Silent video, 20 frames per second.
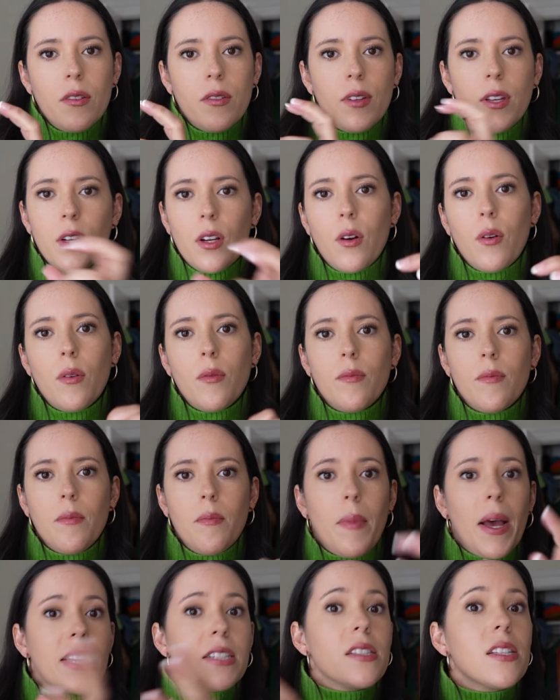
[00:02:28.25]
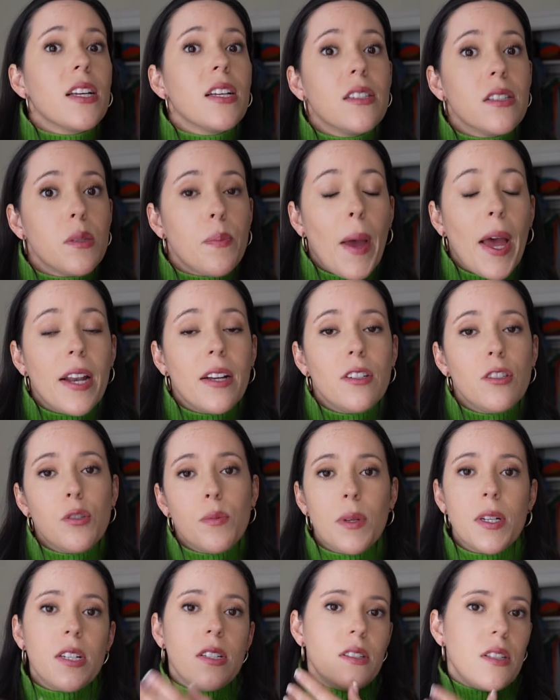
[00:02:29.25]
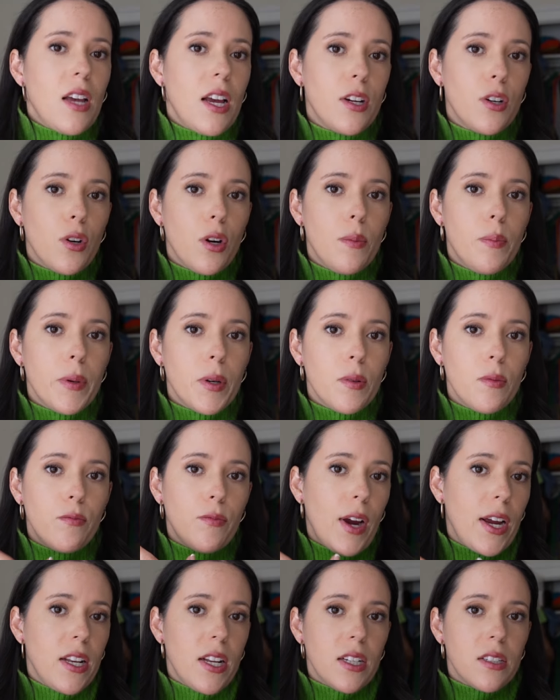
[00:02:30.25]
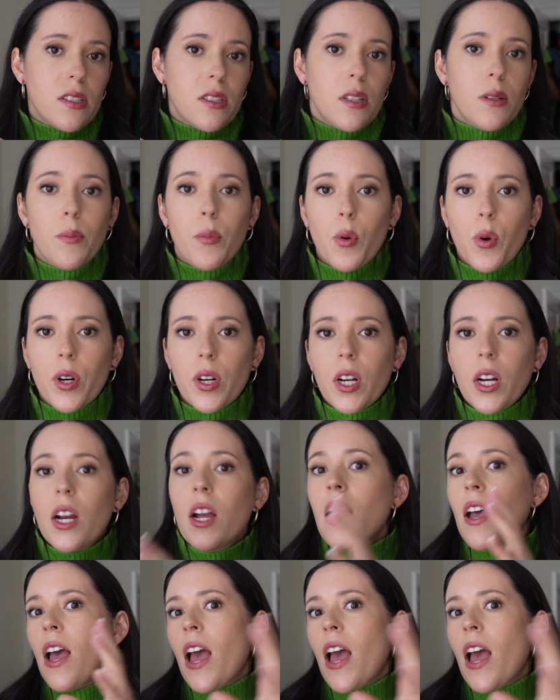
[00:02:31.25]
you know, Mexican Spanish because I grew up right next to the border.